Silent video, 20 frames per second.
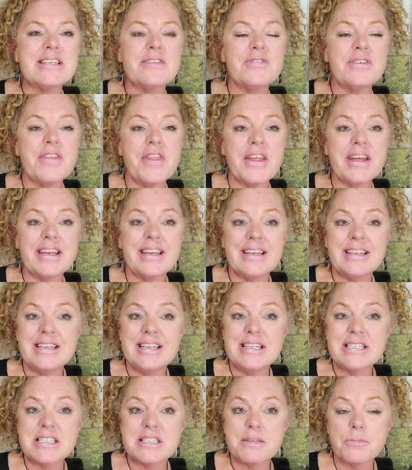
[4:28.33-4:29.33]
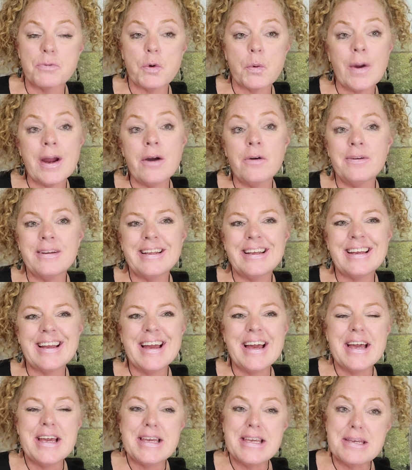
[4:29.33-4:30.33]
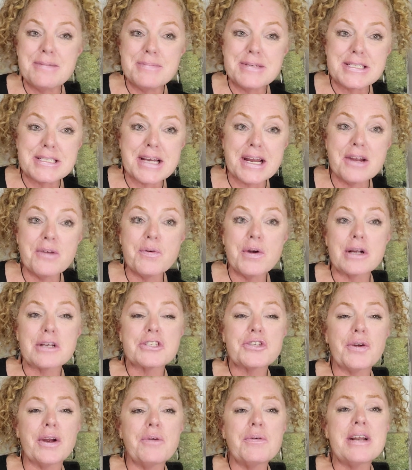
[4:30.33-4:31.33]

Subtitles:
If you think you need some grounding, hematite works great.